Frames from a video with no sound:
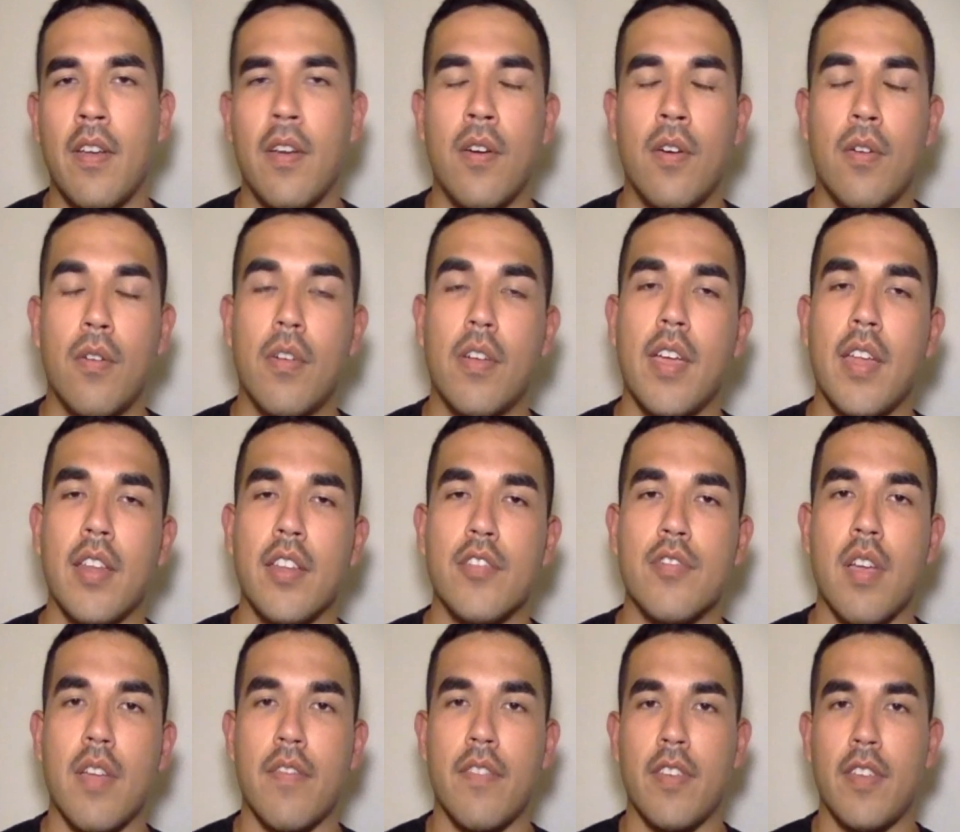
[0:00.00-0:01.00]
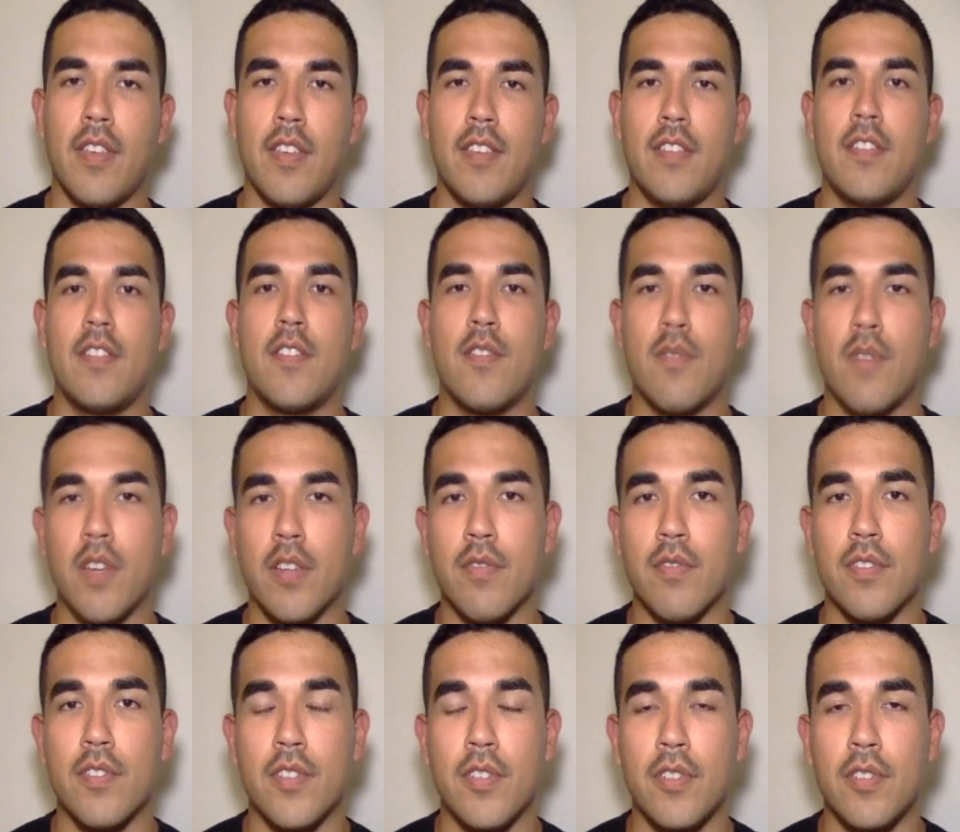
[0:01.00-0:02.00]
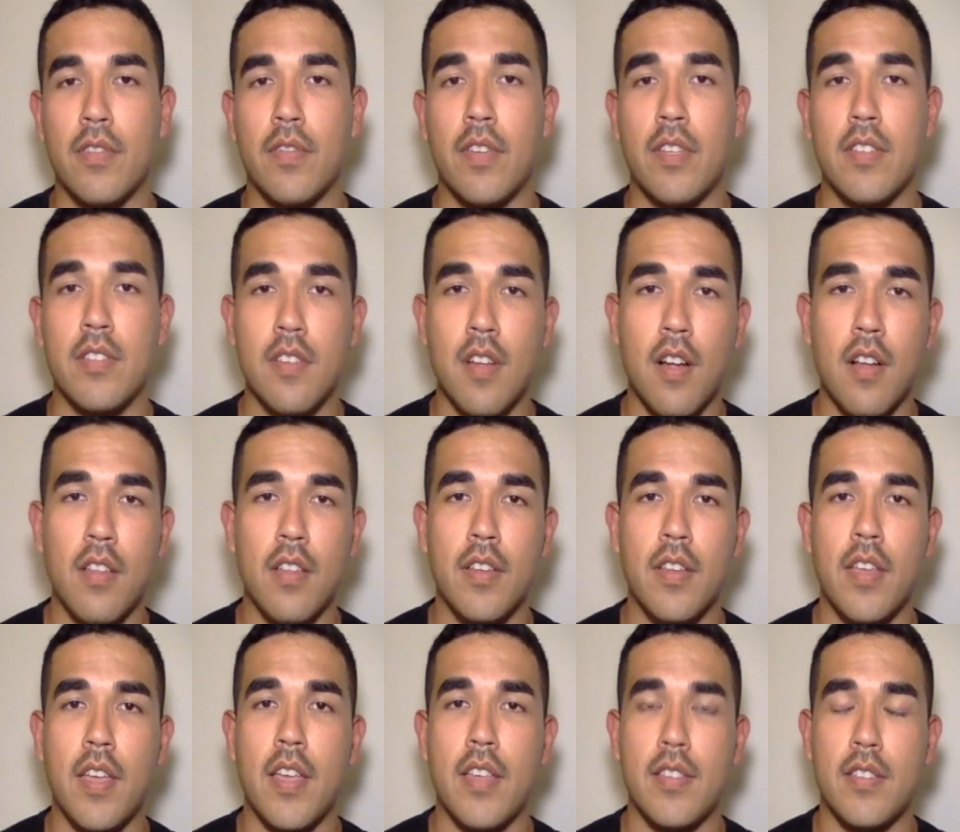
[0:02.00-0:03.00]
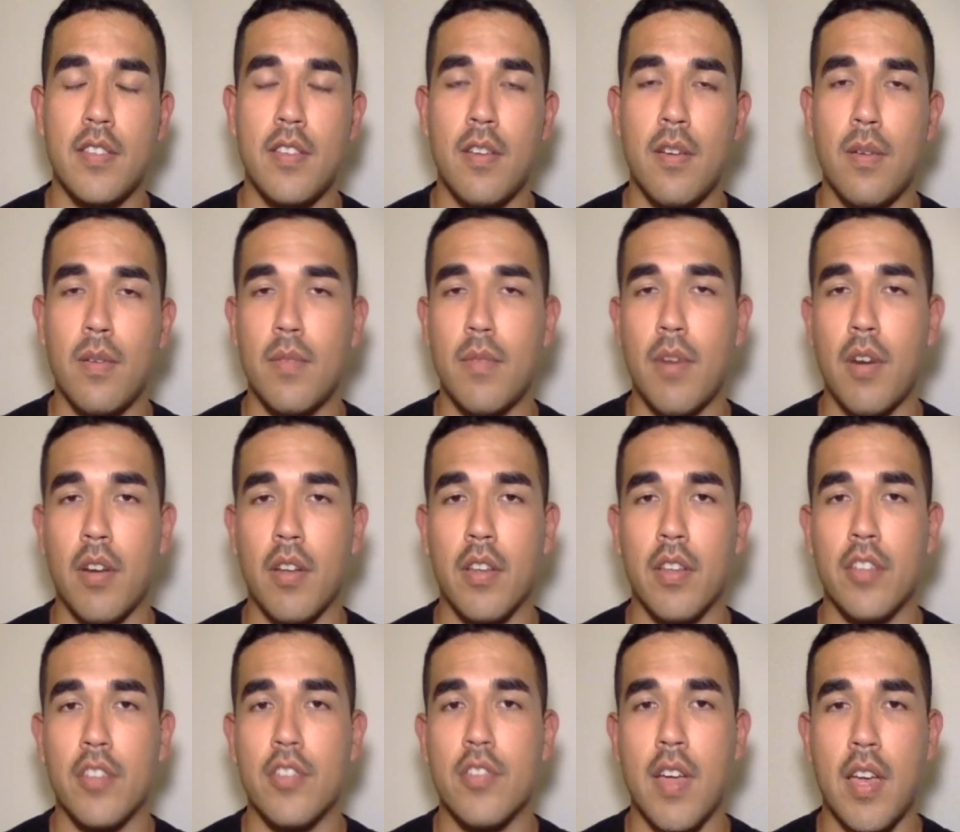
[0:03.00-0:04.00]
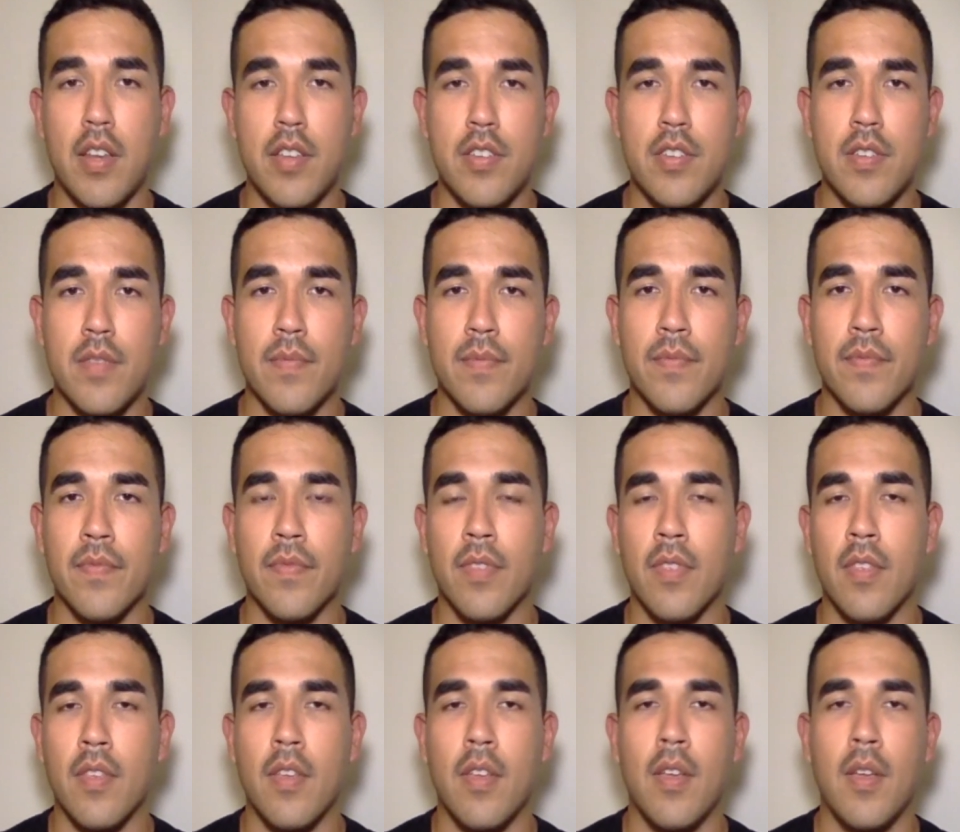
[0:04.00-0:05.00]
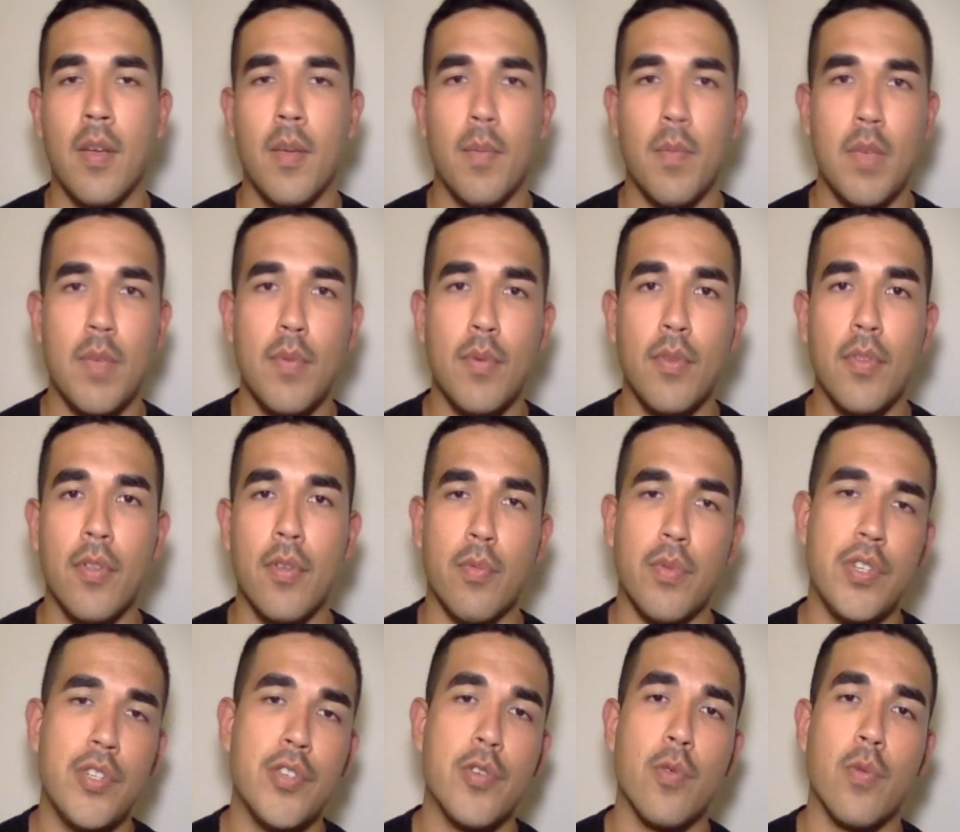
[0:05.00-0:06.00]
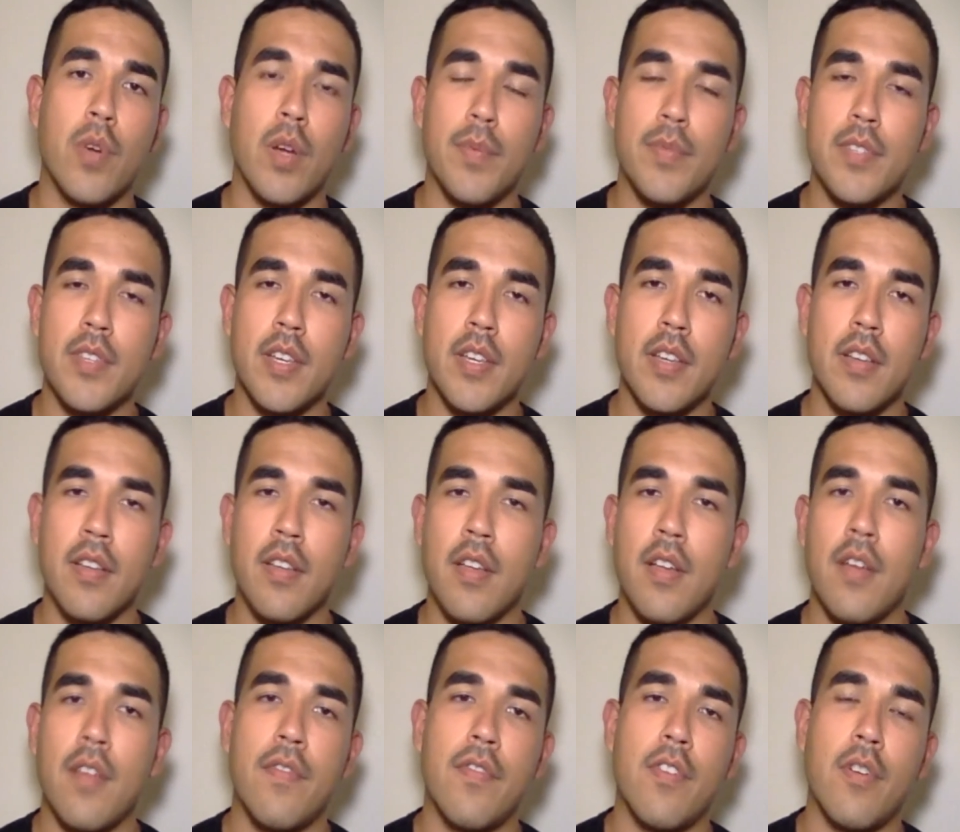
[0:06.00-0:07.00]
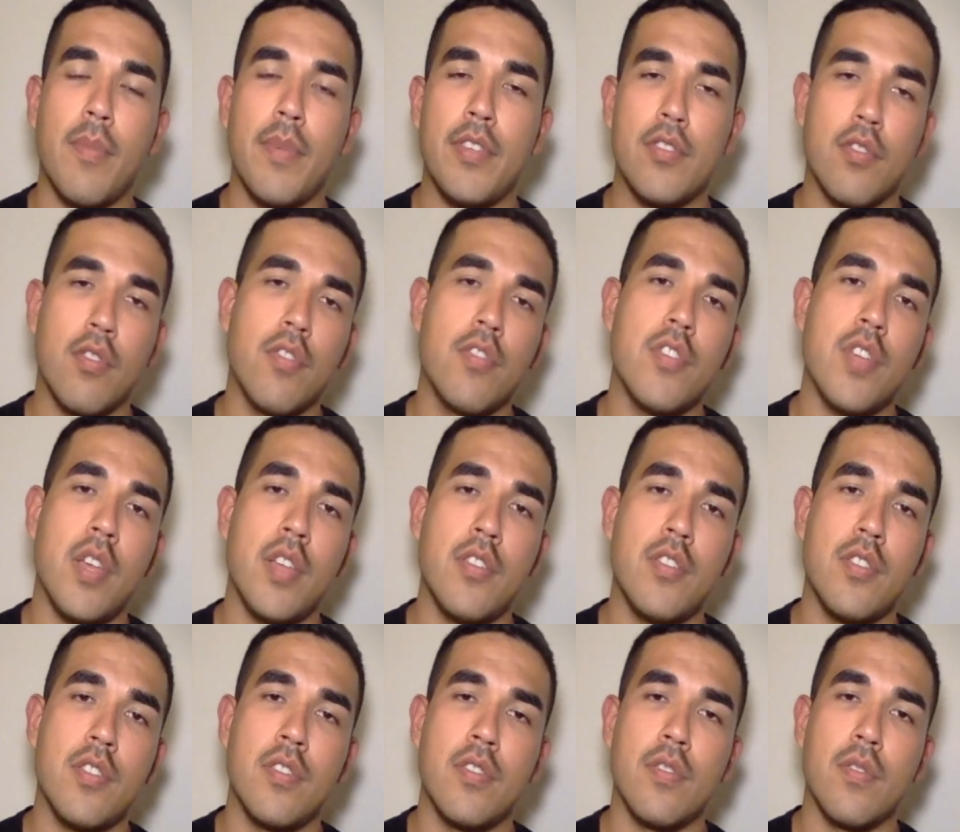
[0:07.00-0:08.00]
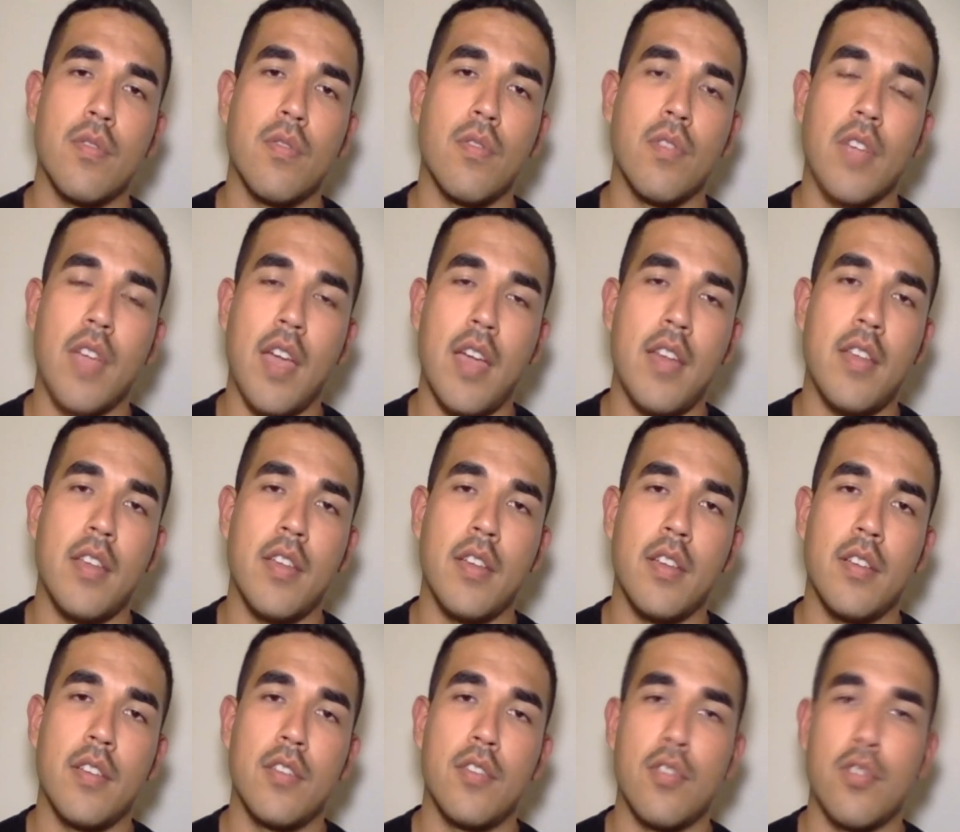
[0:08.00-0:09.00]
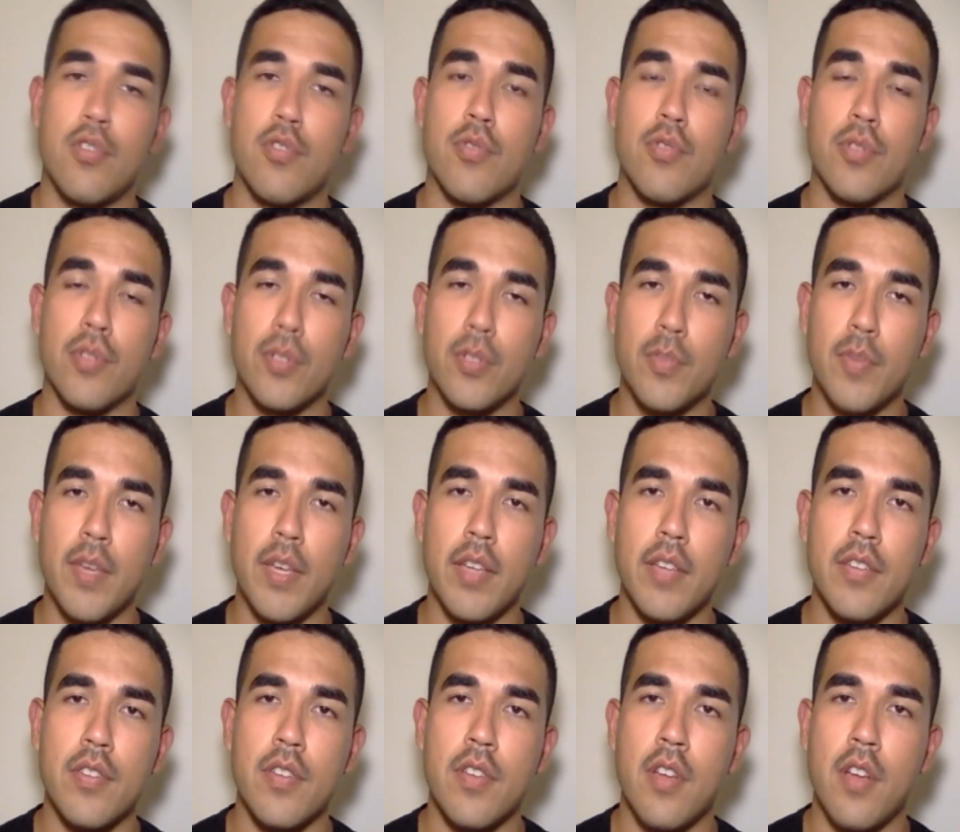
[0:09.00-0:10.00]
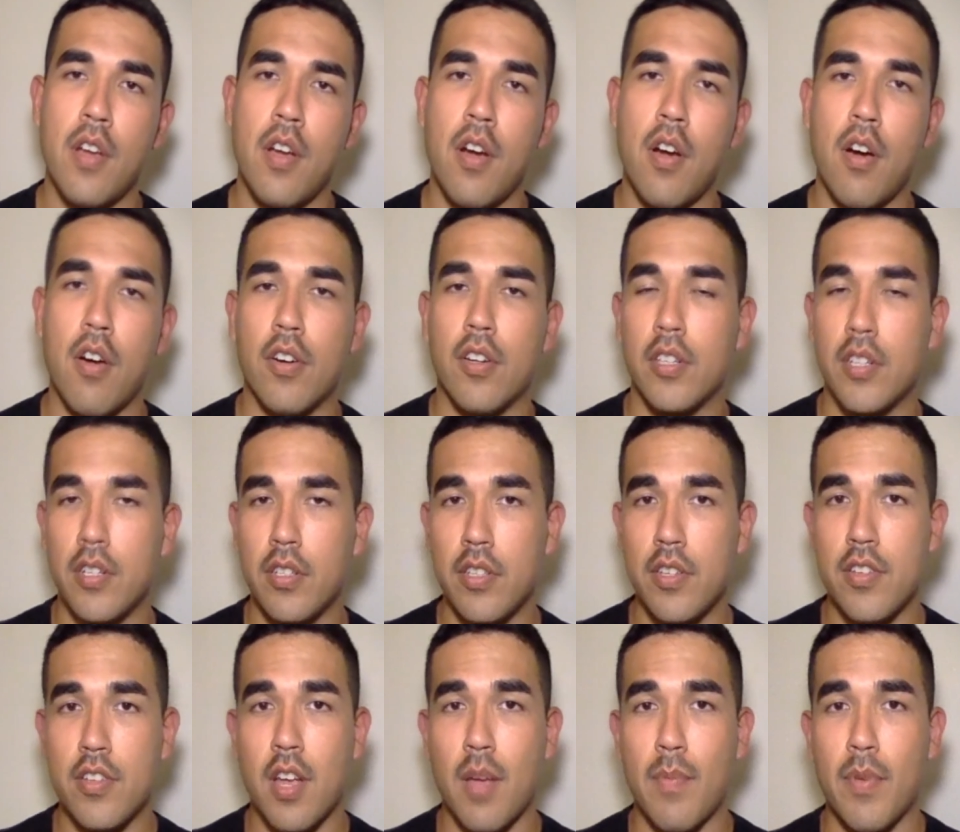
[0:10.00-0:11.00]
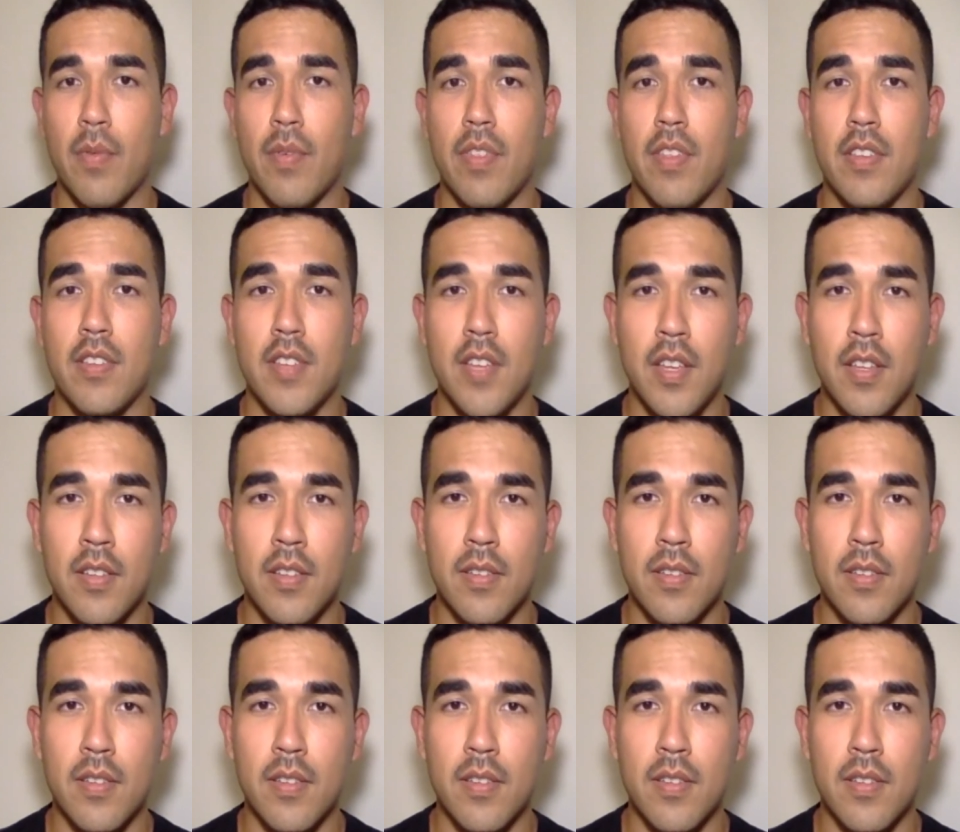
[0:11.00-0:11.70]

Organic traffic is the direct result of a solid SEO and marketing strategy. People that reach your website from a search engine's organic search results page are clearly shopping with intent.